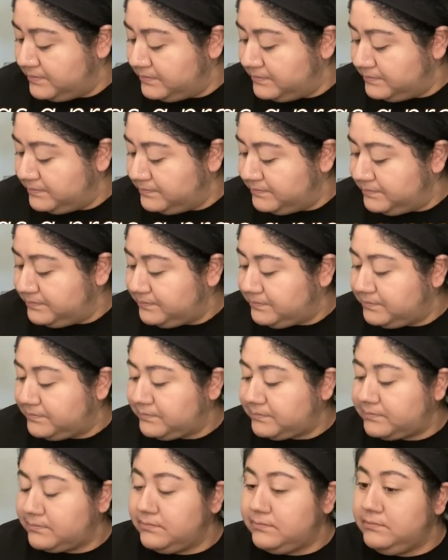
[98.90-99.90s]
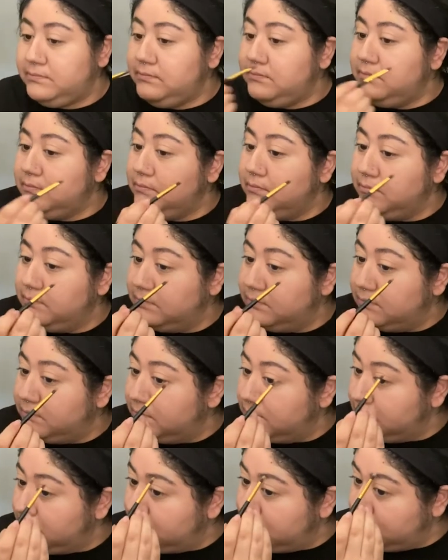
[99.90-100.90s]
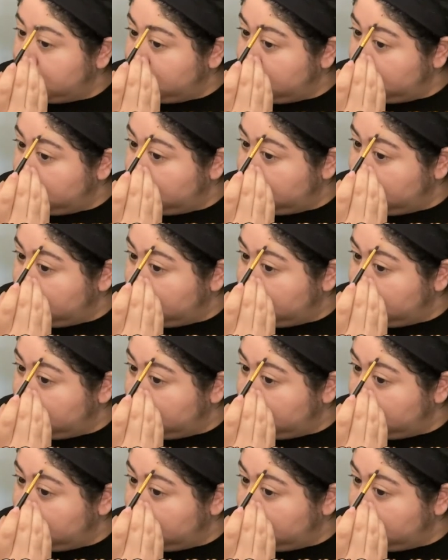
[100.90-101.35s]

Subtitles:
(silence)